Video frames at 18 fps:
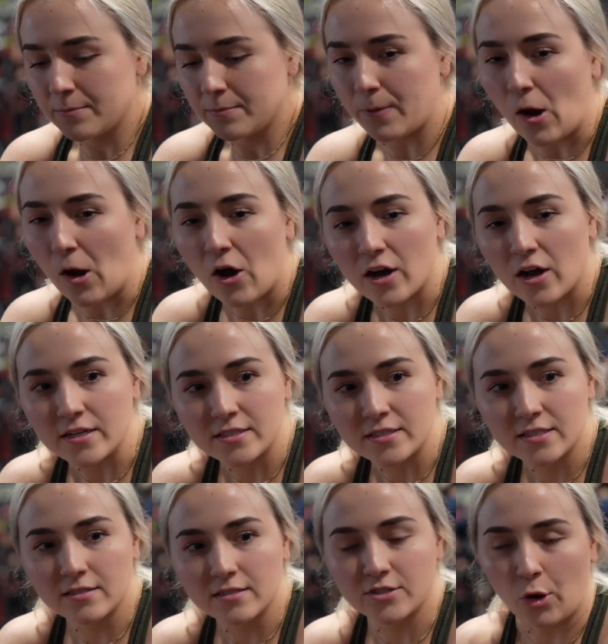
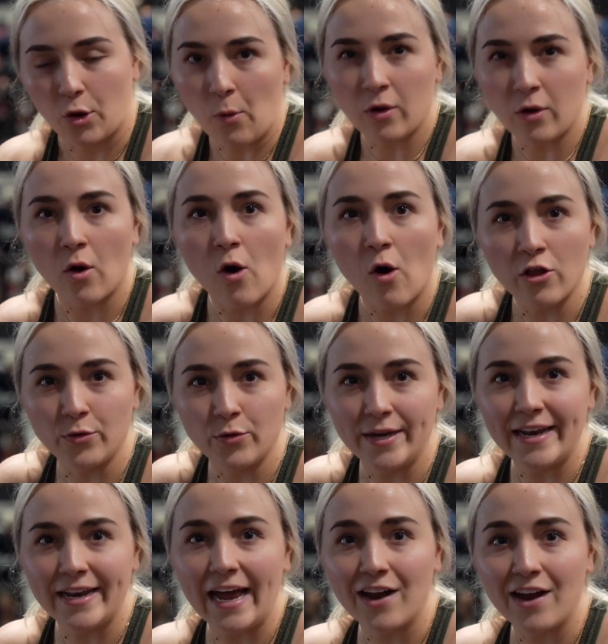pause, so I won't go all the
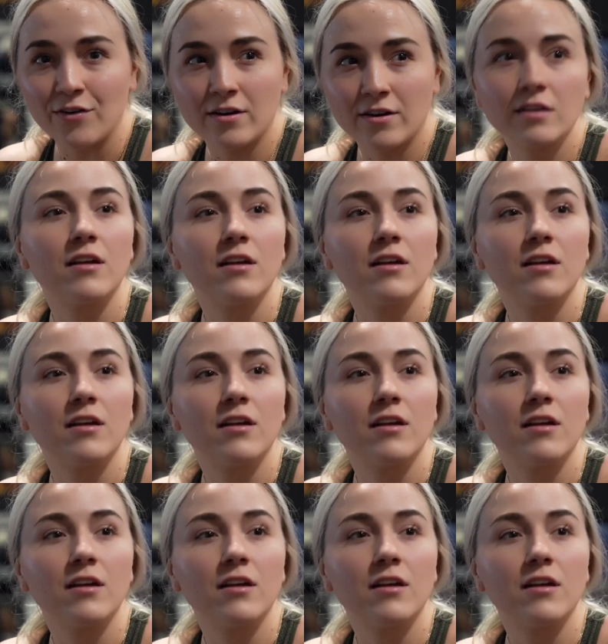way down.